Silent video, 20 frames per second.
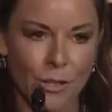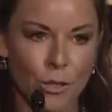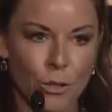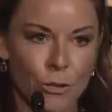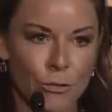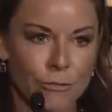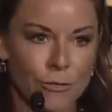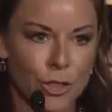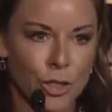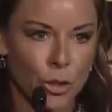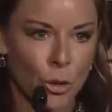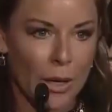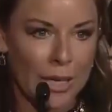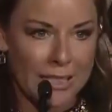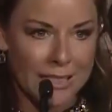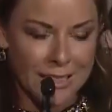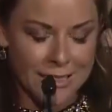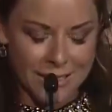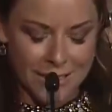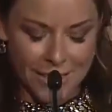who've
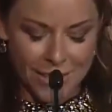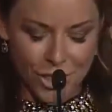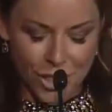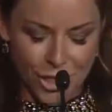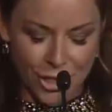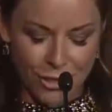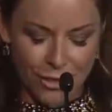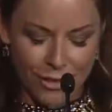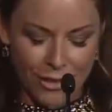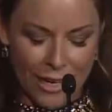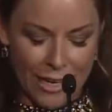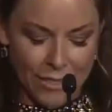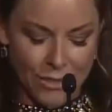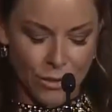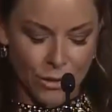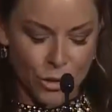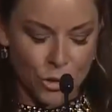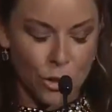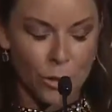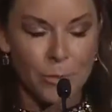joined us this year as
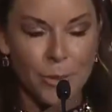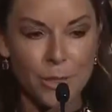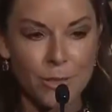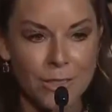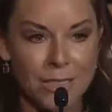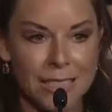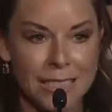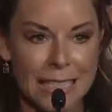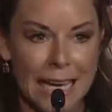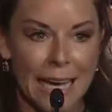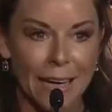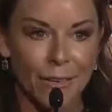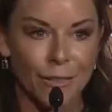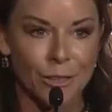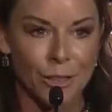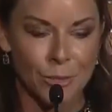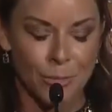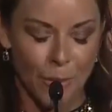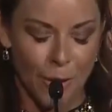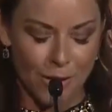our Tribute's title
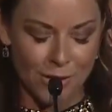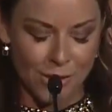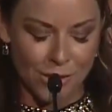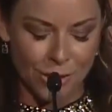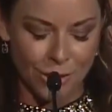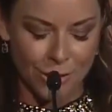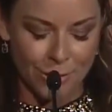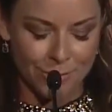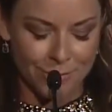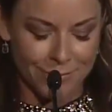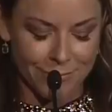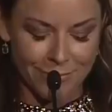sponsor.